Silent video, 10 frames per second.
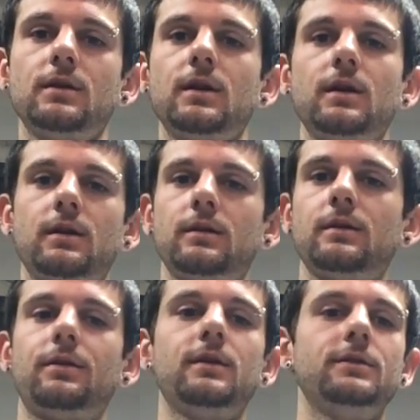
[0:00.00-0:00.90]
and
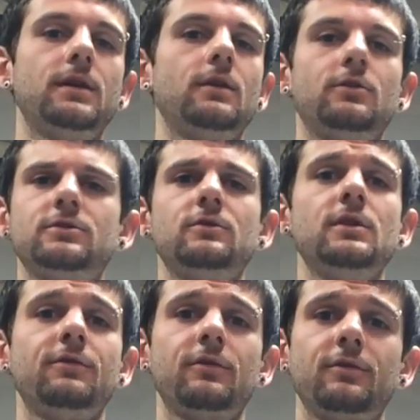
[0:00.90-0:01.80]
I think they can also
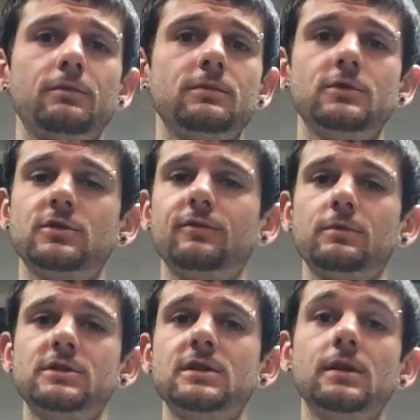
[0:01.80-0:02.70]
differ
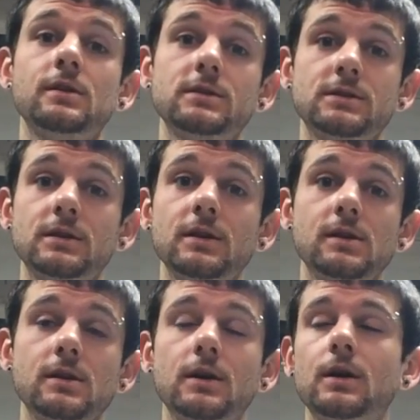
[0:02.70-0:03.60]
from city to city.